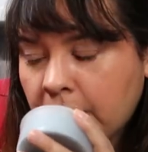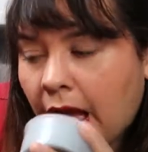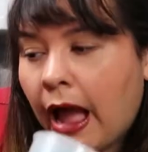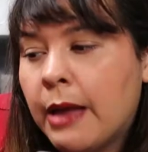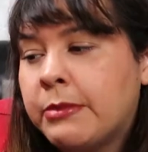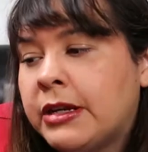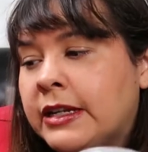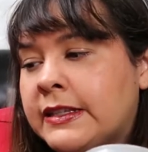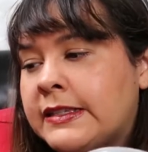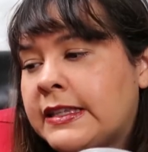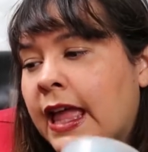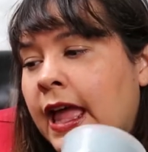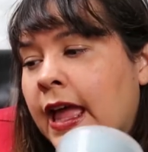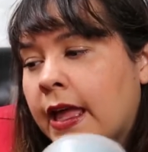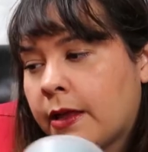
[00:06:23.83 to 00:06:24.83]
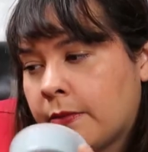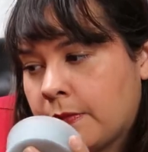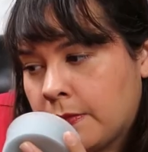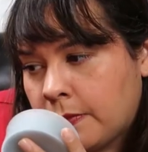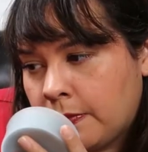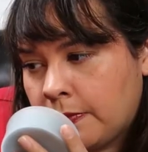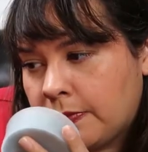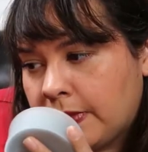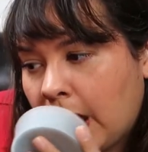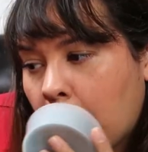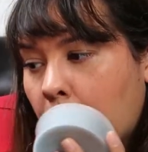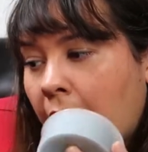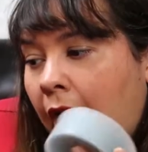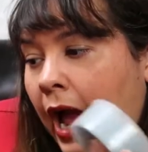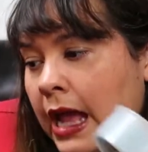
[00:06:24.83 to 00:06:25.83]
I'm gonna say that
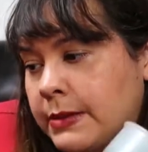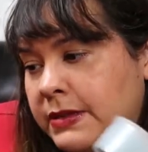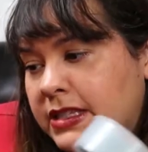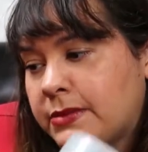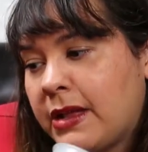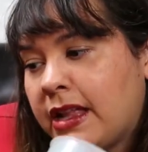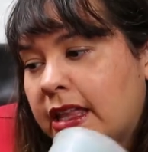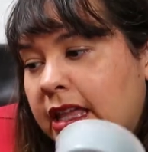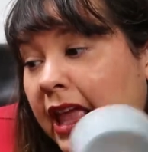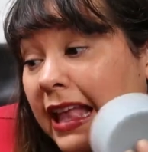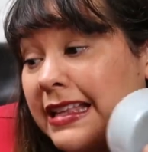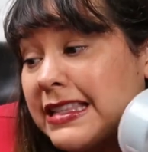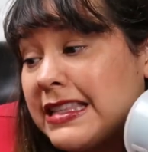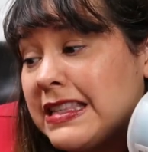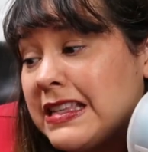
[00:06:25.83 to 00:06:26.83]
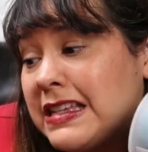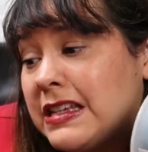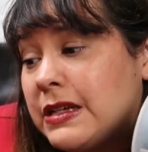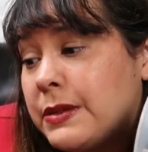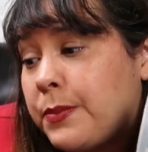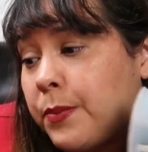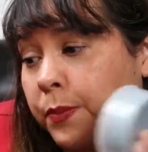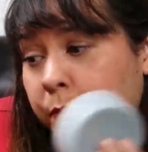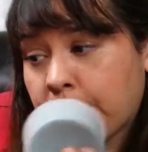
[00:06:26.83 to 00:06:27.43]
what I'm smelling as the